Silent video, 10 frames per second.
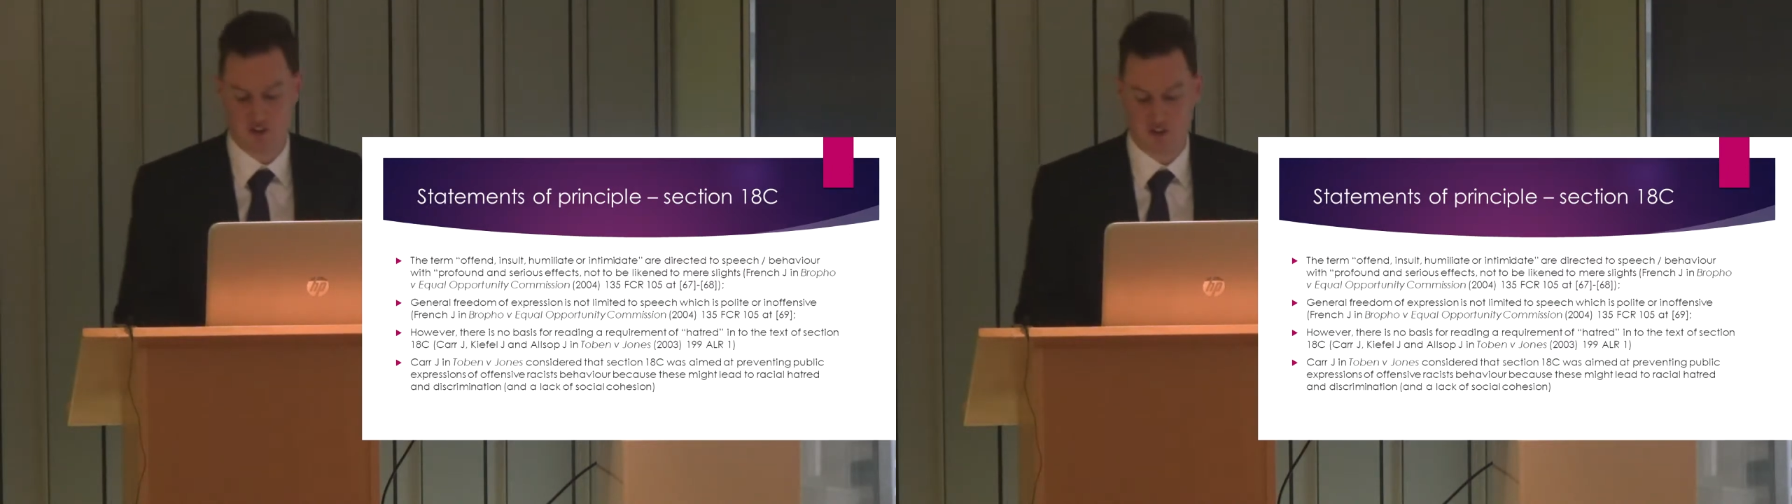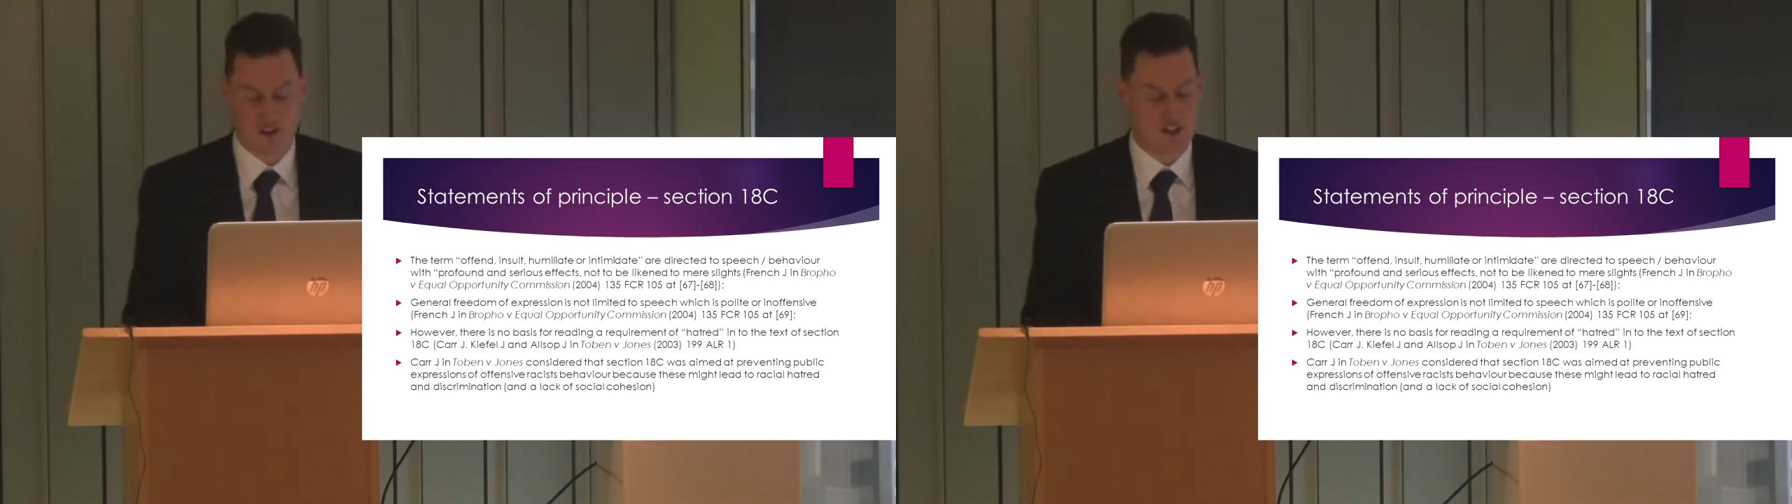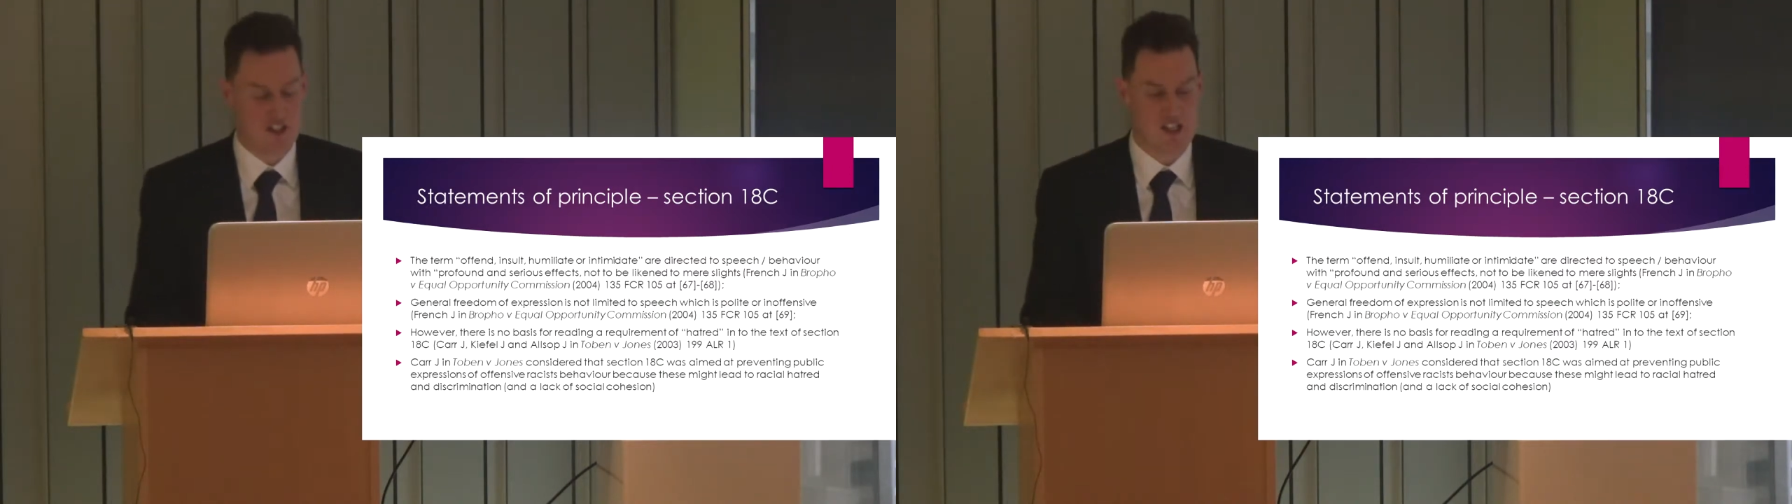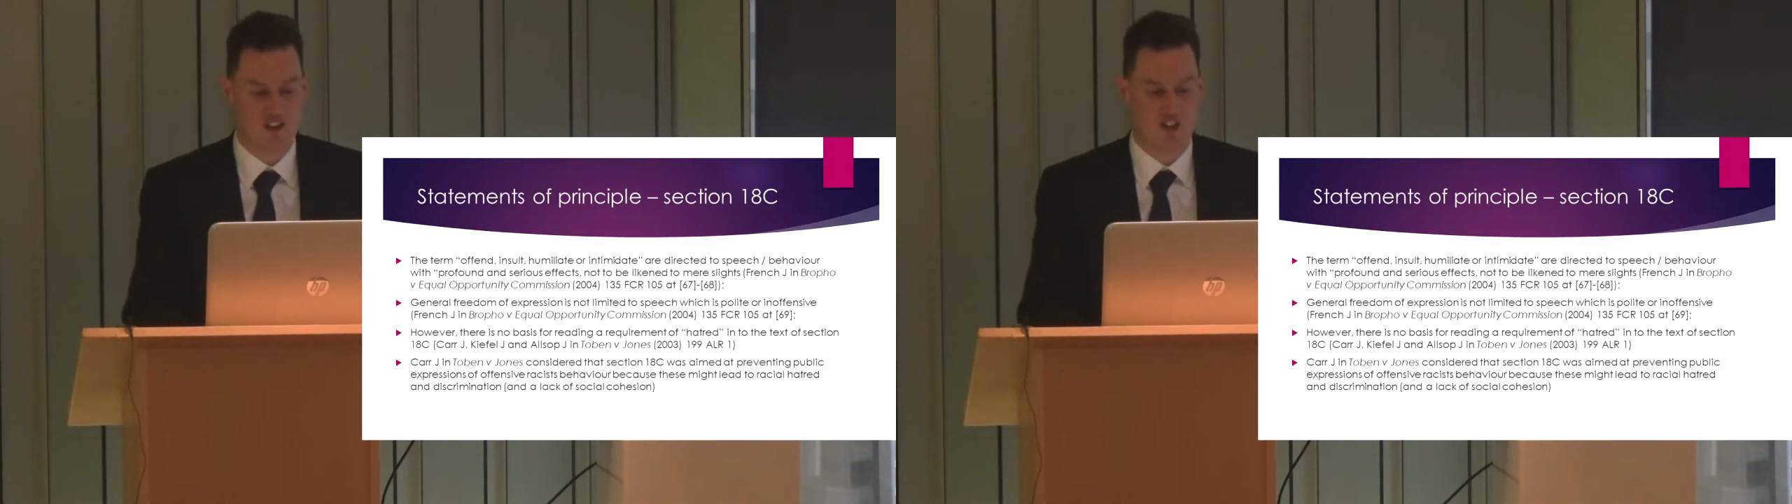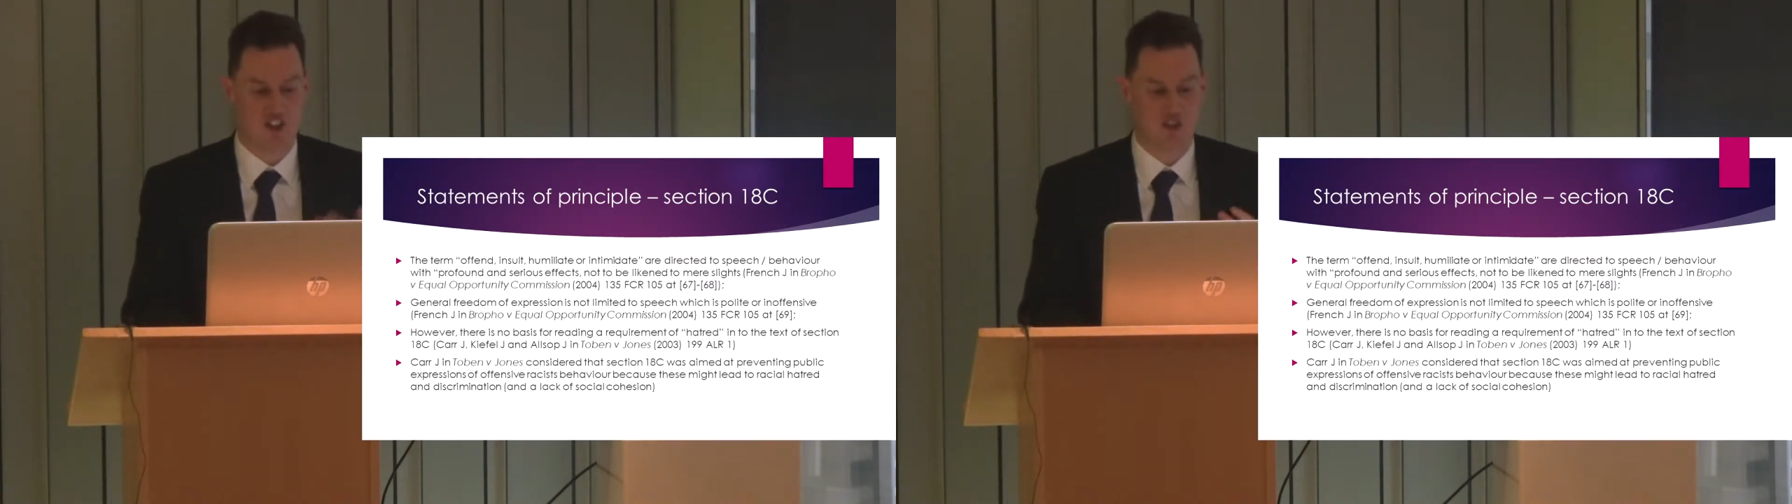something
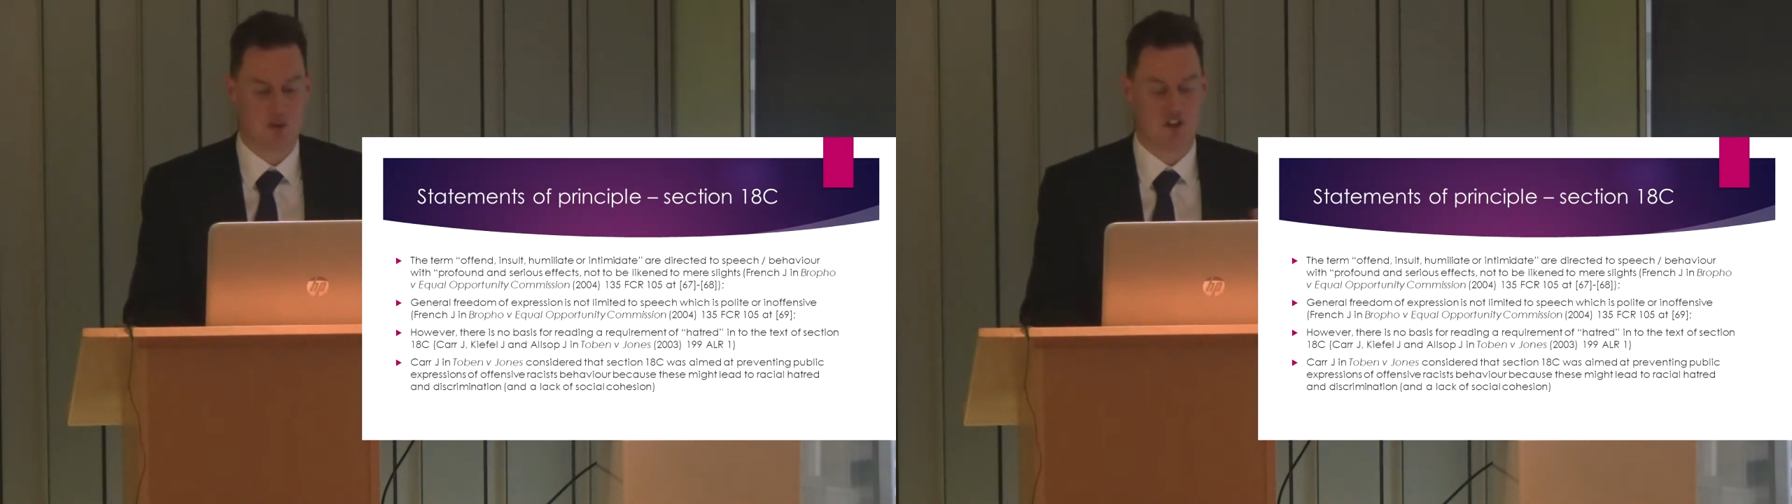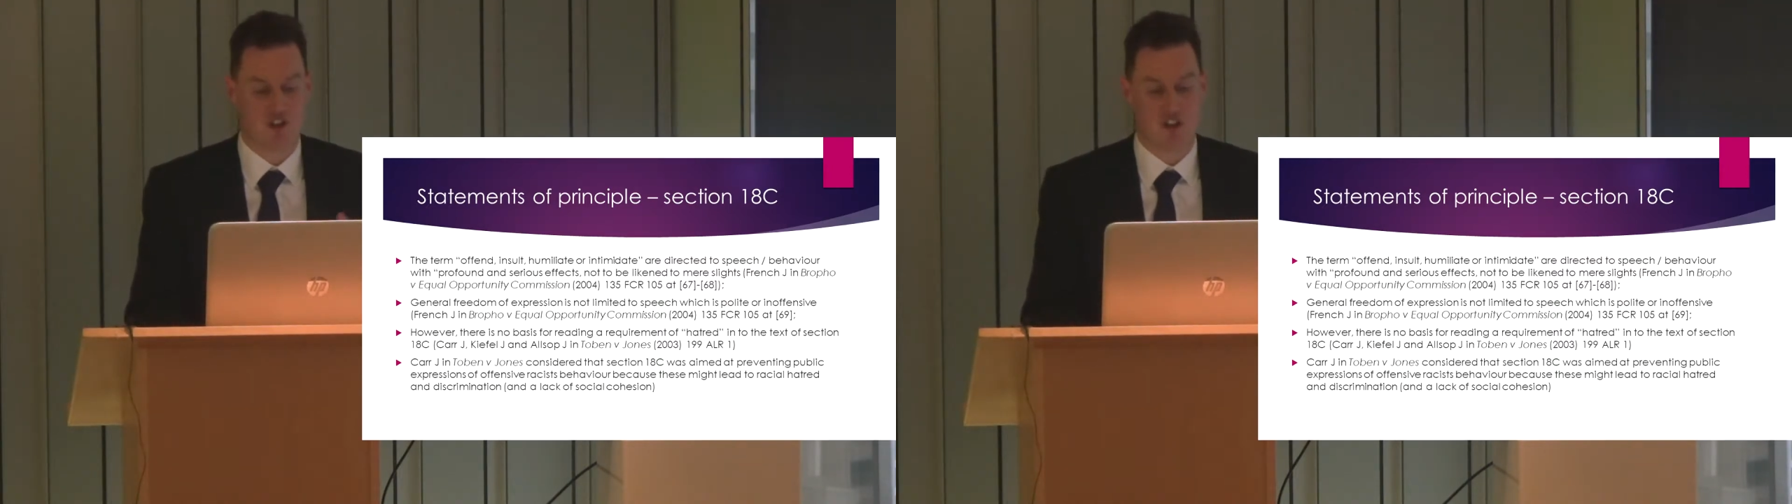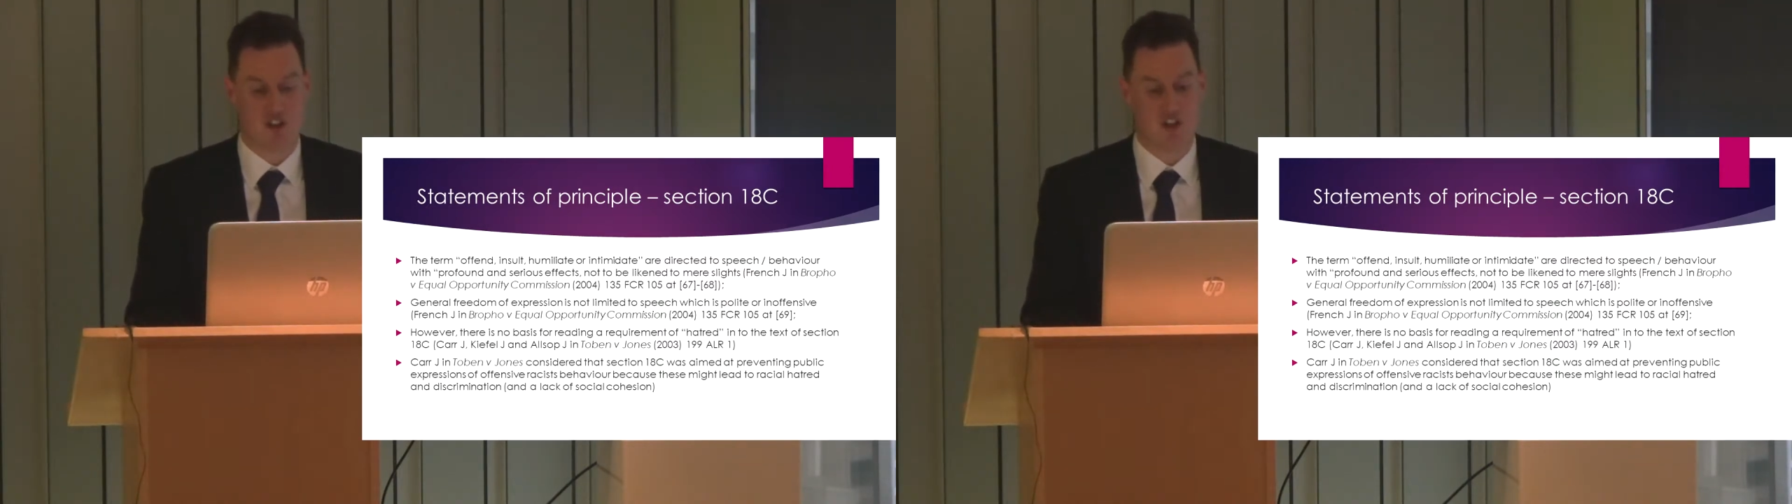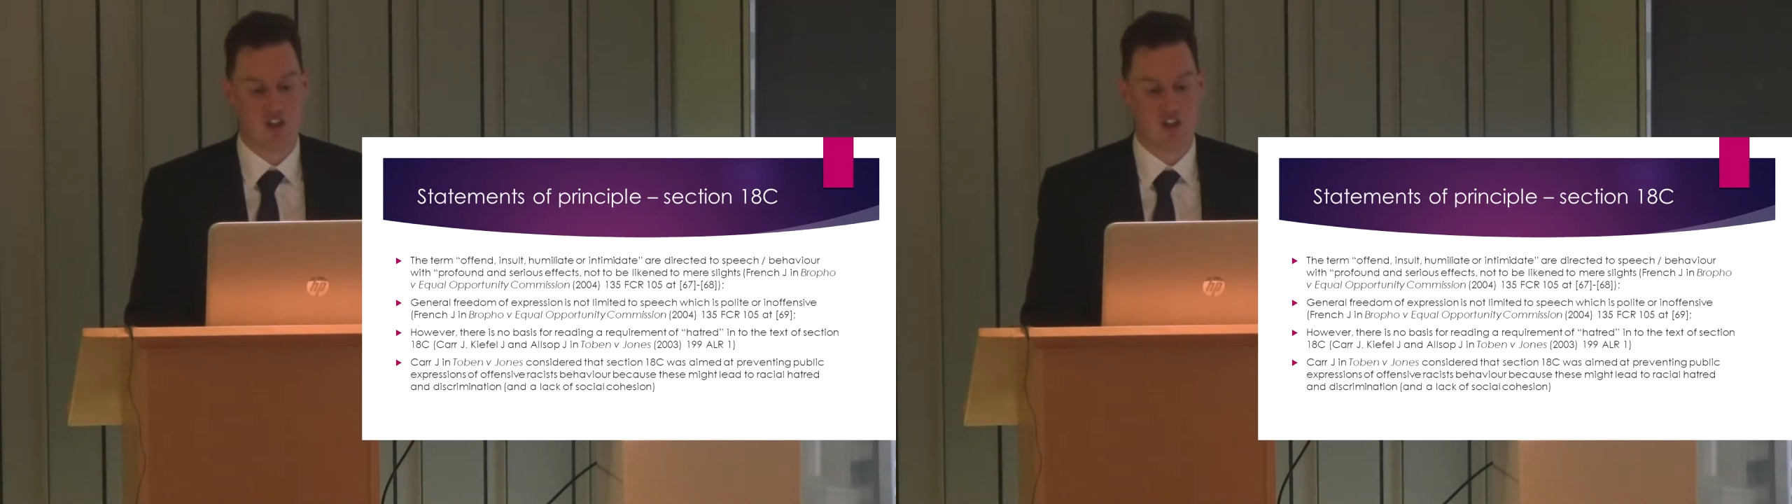less than expressing